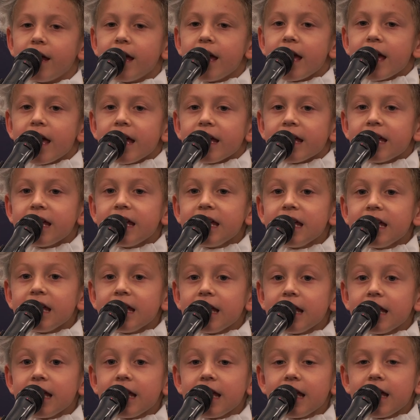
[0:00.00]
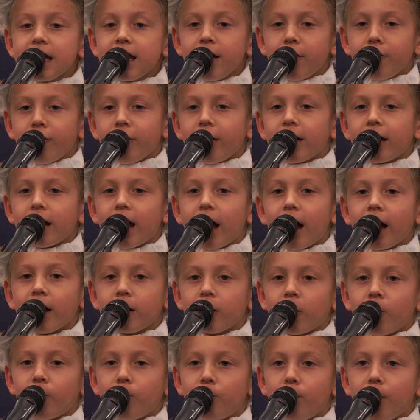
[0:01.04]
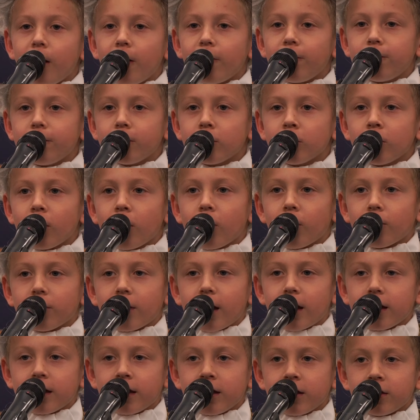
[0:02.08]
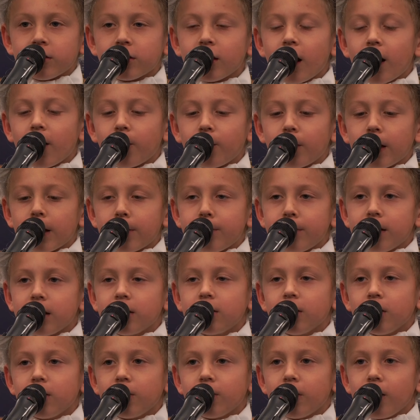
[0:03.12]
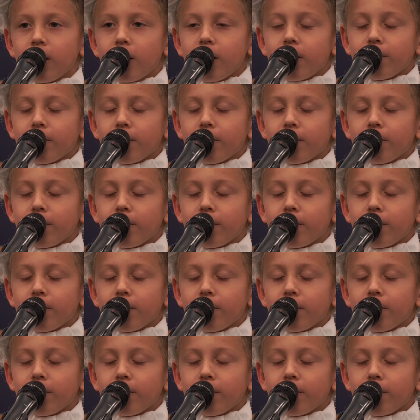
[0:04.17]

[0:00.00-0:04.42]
He even had a buffalo that he thought would be good